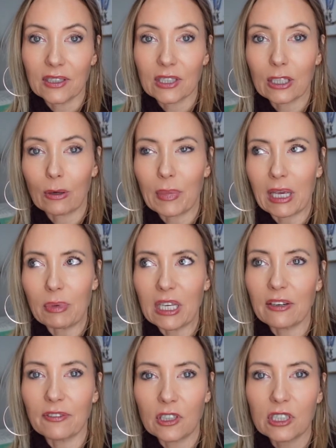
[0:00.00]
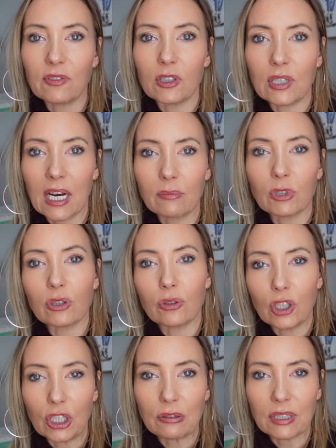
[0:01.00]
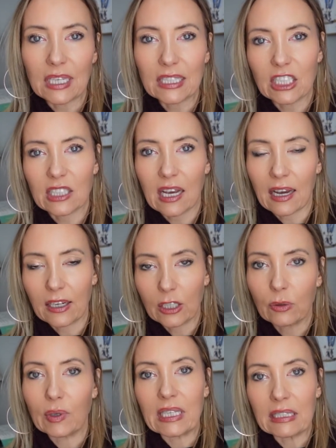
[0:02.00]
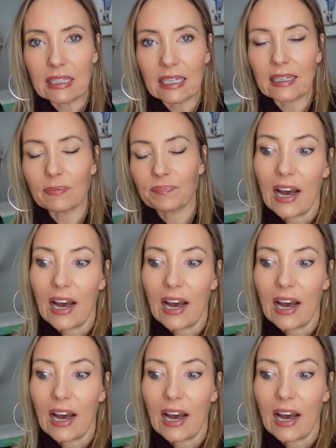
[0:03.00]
So maybe the first few times you use it, just kind of go easy.